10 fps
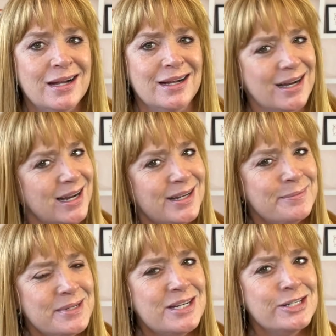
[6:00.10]

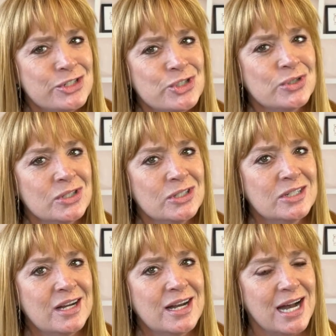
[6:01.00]
I'm not
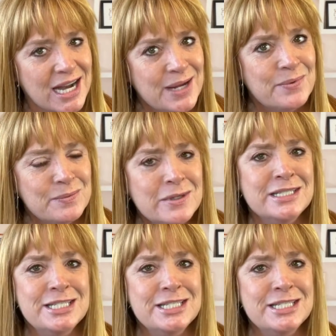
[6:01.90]
sure I would want to